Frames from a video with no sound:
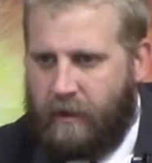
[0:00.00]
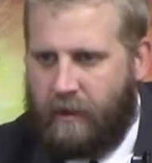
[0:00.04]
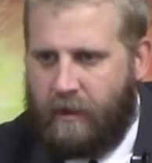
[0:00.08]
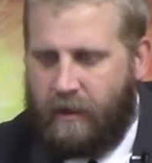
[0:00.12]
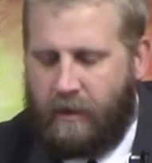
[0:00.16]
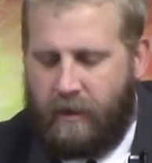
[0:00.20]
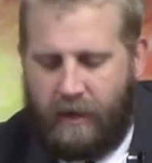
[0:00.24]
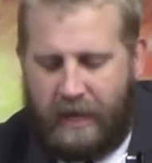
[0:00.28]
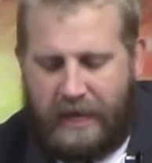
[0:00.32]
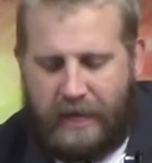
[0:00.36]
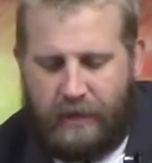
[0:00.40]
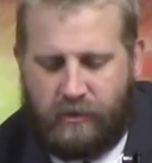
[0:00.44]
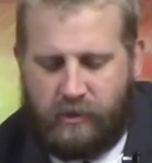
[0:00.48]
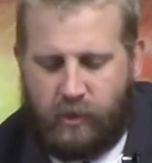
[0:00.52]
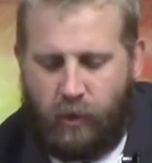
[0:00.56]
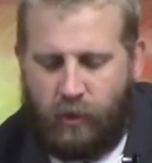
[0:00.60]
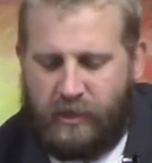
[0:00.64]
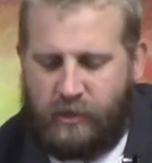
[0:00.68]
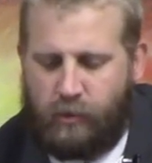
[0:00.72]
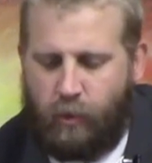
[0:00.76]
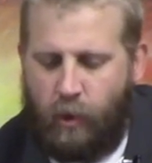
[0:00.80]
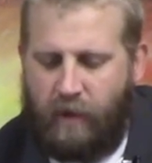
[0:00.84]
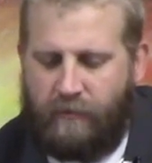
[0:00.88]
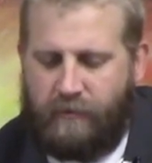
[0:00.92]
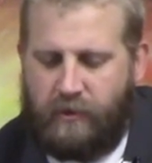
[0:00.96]
He was only
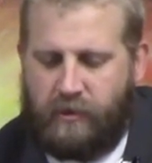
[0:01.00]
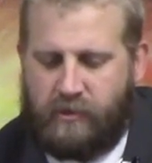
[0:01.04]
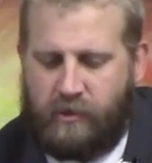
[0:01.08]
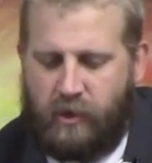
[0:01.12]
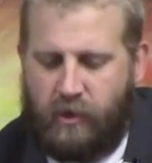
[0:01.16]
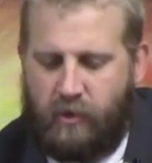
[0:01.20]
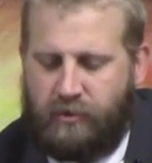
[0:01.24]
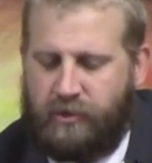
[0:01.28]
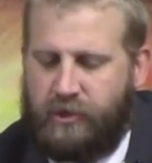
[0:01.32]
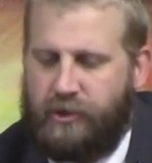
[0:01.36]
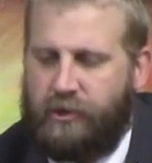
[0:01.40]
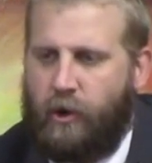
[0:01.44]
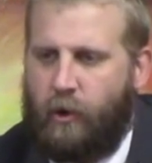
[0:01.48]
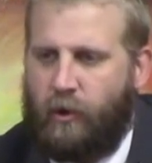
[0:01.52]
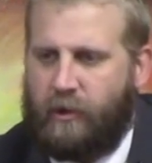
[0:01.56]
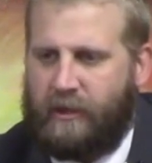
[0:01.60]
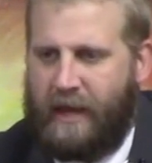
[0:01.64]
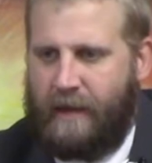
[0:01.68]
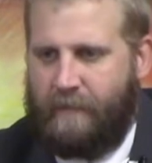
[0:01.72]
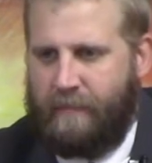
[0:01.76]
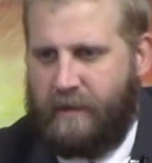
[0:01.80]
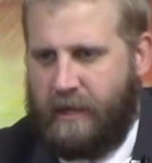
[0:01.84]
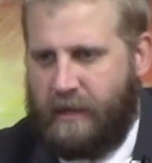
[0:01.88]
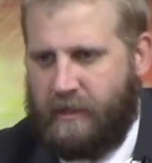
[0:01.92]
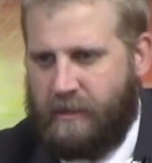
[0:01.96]
12 years old. Do you know what
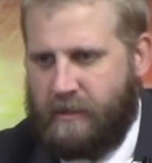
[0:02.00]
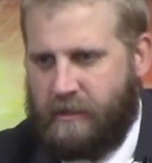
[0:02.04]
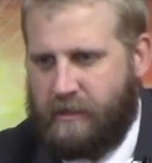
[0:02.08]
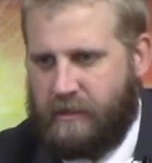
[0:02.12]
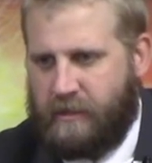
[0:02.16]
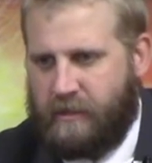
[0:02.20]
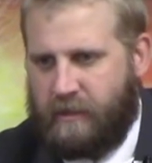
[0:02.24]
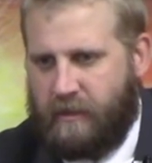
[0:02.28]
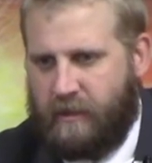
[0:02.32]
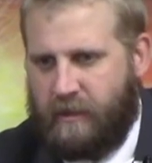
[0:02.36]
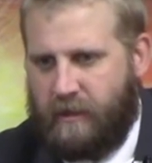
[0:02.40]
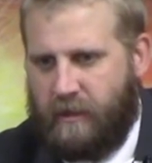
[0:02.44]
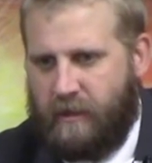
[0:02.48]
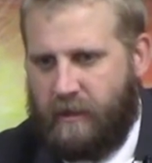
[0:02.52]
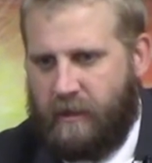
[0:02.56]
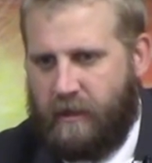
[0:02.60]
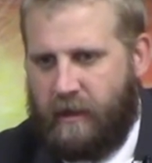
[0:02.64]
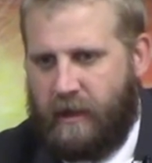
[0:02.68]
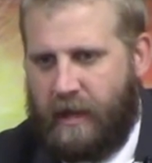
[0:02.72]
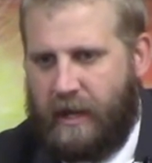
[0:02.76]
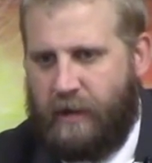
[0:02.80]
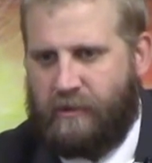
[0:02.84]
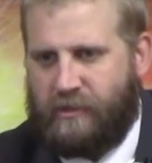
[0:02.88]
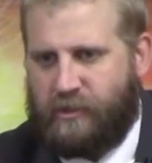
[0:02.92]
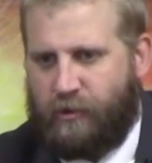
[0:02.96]
that means?
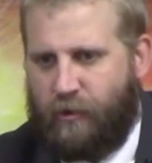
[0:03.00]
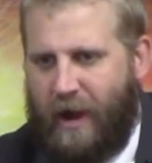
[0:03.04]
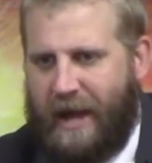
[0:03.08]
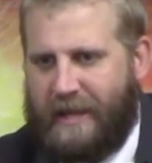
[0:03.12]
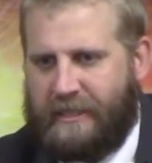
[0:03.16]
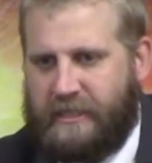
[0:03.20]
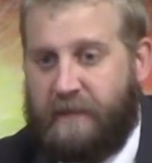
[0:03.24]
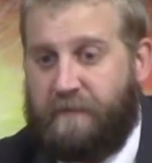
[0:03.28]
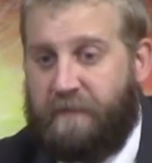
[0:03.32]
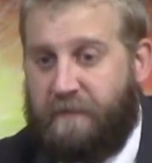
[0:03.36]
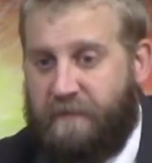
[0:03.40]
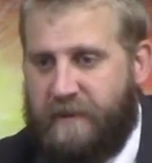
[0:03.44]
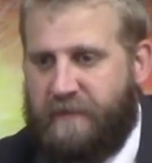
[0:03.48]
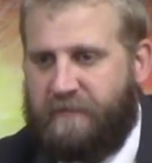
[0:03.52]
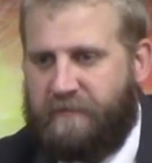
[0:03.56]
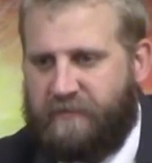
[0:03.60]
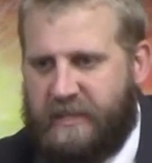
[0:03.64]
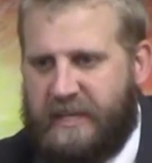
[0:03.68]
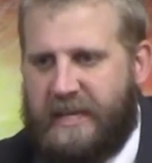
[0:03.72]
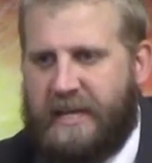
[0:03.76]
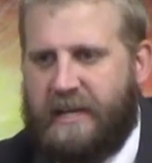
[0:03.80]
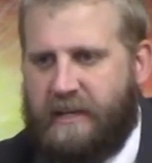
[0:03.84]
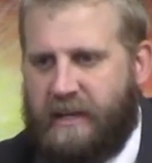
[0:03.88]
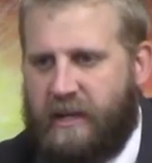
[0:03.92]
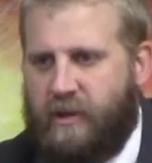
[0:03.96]
He was granted
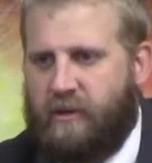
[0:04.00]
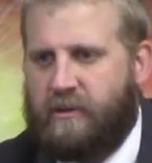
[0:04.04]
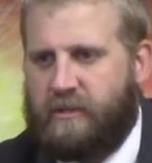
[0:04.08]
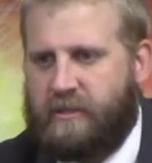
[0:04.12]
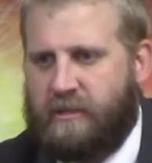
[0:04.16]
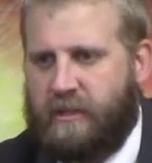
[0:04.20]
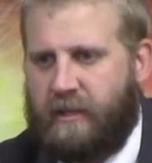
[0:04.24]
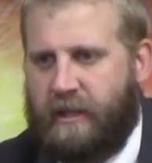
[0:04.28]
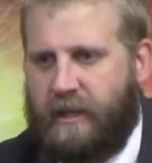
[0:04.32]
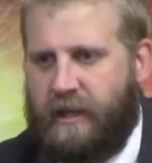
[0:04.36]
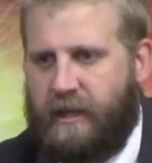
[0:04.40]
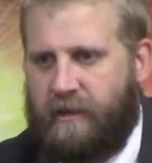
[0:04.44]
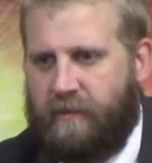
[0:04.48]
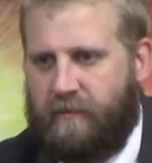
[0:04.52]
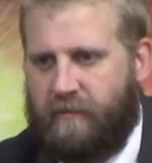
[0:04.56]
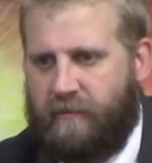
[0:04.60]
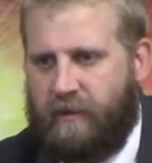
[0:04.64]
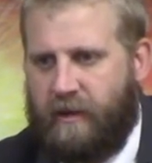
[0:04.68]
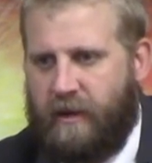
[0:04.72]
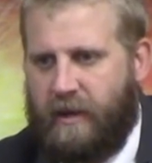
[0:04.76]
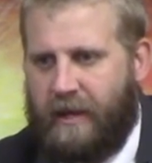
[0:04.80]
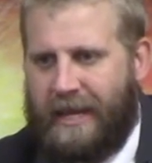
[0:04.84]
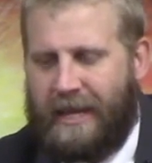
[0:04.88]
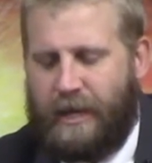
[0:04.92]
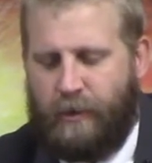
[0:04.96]
15 years to live.
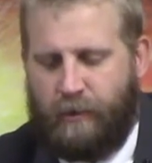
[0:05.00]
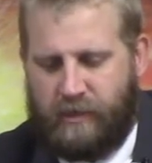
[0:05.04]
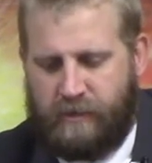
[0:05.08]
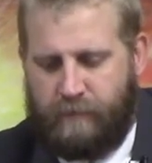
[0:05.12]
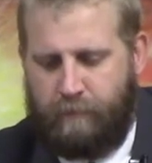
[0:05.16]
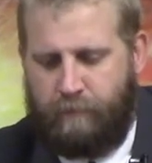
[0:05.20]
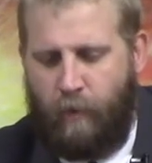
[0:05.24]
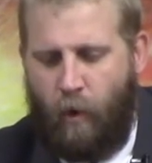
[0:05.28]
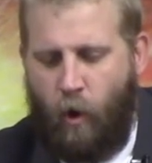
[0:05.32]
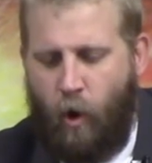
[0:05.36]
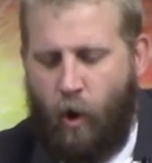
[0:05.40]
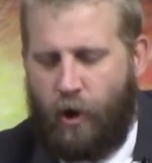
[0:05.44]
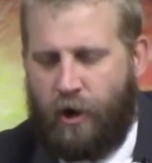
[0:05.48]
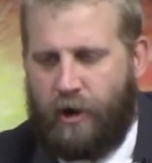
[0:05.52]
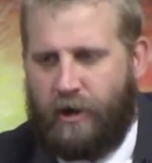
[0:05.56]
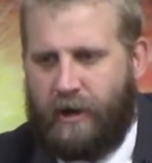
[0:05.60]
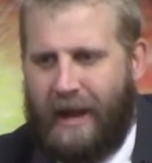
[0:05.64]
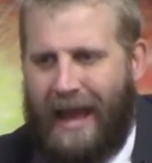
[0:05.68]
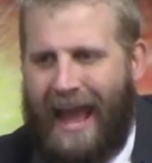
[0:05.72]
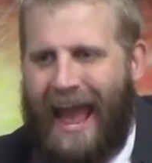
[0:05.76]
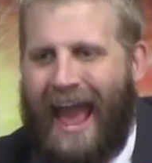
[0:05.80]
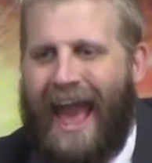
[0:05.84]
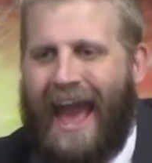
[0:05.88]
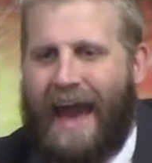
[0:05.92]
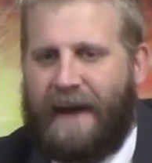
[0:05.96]
He was born
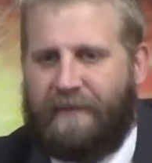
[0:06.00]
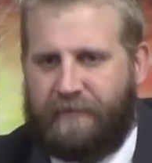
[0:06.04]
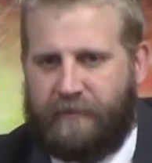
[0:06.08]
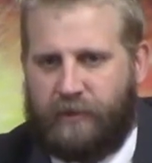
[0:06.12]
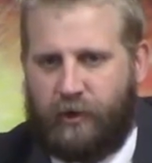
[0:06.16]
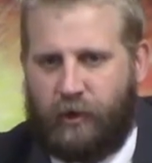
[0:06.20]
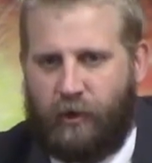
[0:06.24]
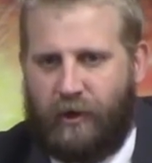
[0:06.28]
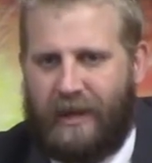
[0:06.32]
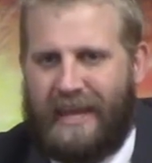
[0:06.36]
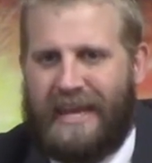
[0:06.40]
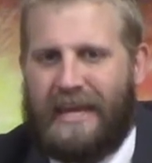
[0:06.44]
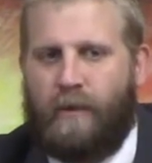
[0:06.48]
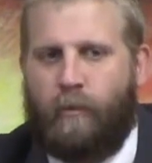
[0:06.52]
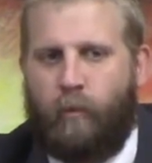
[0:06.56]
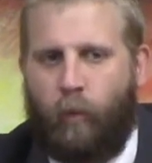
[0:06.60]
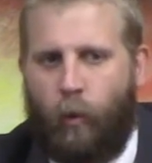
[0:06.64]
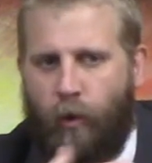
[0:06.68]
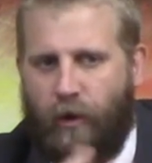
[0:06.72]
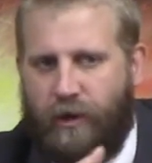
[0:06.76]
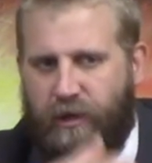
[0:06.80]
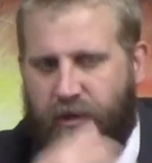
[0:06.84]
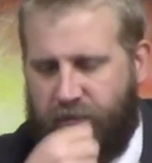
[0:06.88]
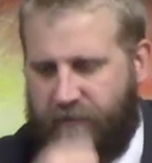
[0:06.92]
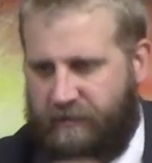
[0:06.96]
after he
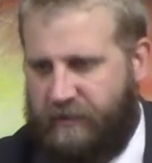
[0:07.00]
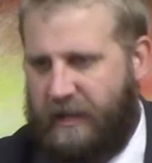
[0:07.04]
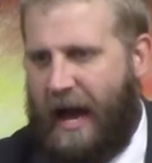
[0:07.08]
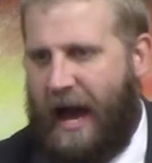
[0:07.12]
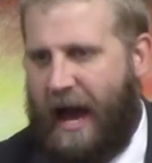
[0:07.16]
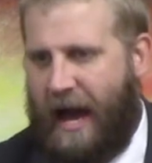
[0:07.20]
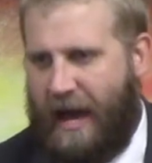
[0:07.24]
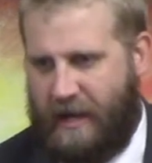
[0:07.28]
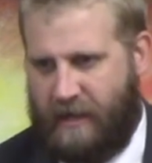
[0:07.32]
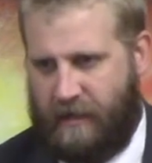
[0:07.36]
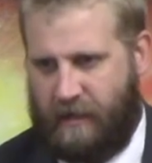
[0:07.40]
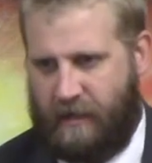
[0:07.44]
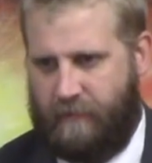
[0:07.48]
would have died.